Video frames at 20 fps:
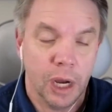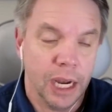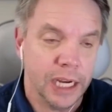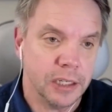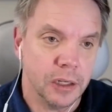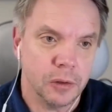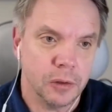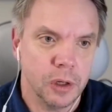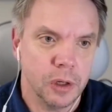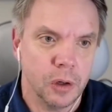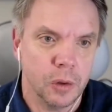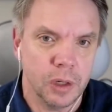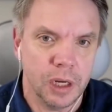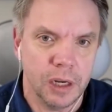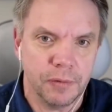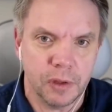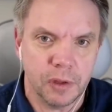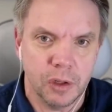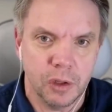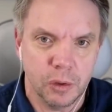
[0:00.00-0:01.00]
I don't know
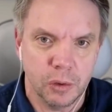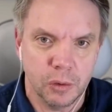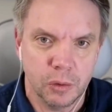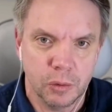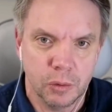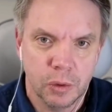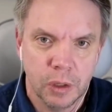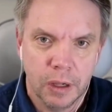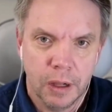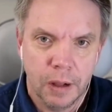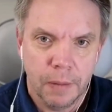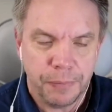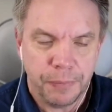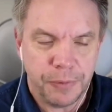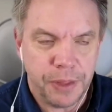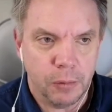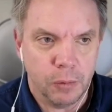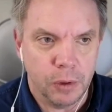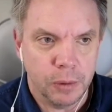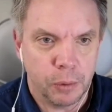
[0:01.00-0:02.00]
if that
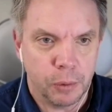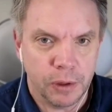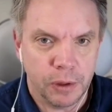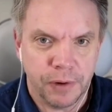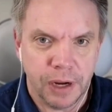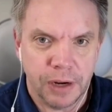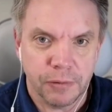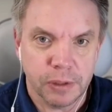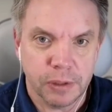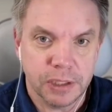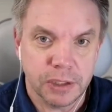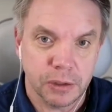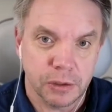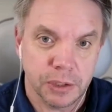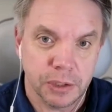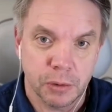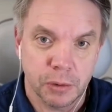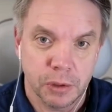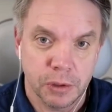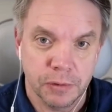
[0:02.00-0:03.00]
1.5
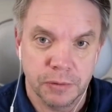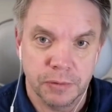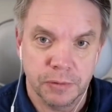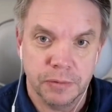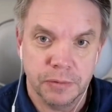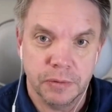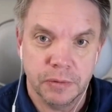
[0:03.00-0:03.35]
research sort of